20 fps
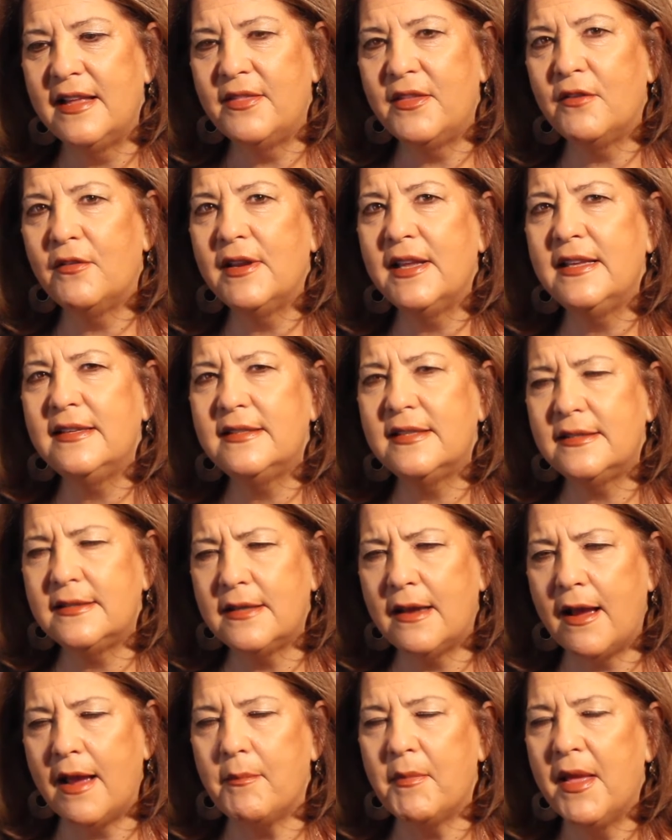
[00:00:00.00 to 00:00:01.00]
There is a
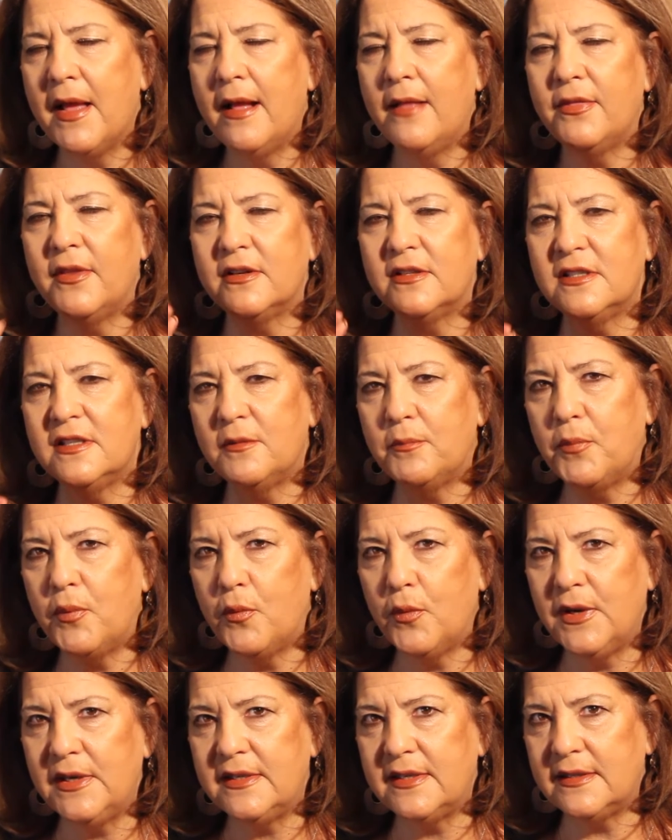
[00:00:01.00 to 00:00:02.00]
time. There's an
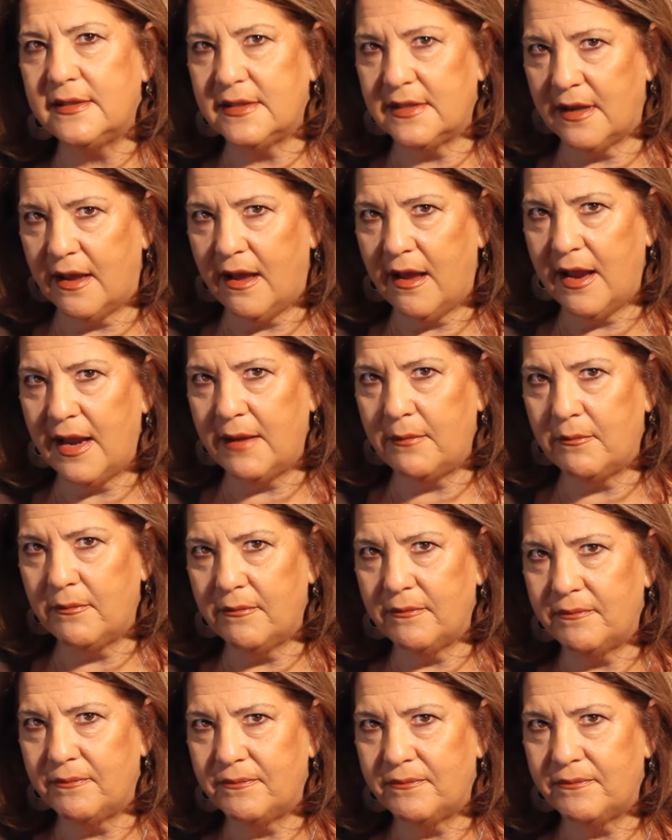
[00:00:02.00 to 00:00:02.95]
appointed time.